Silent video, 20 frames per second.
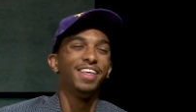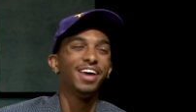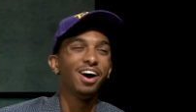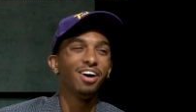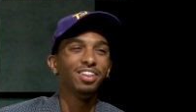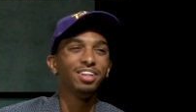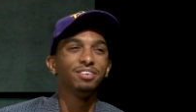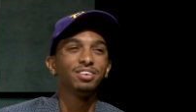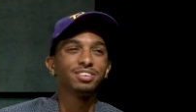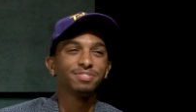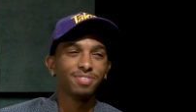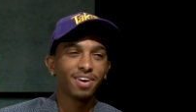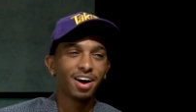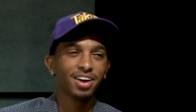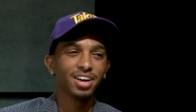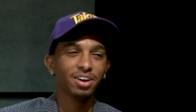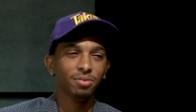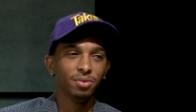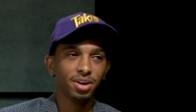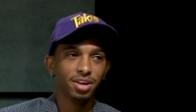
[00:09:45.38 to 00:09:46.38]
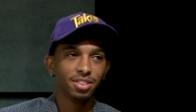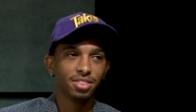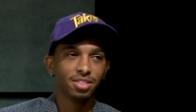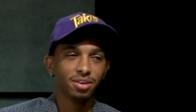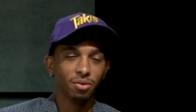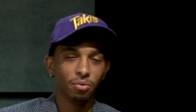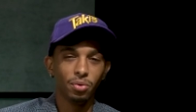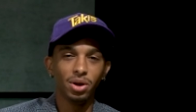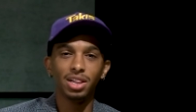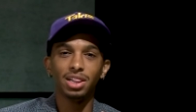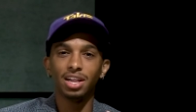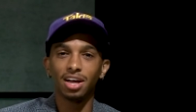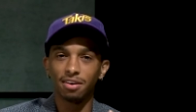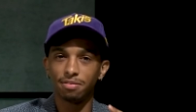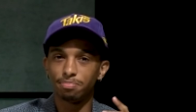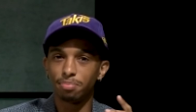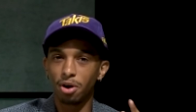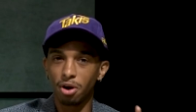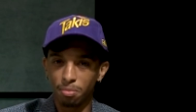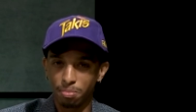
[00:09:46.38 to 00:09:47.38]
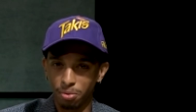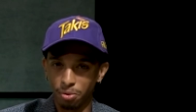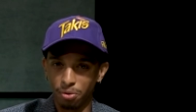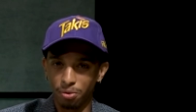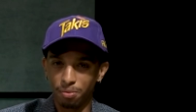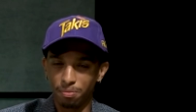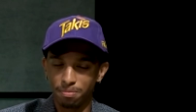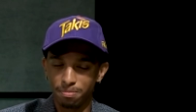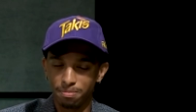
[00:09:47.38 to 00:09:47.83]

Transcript: they only responded with "We love purple,"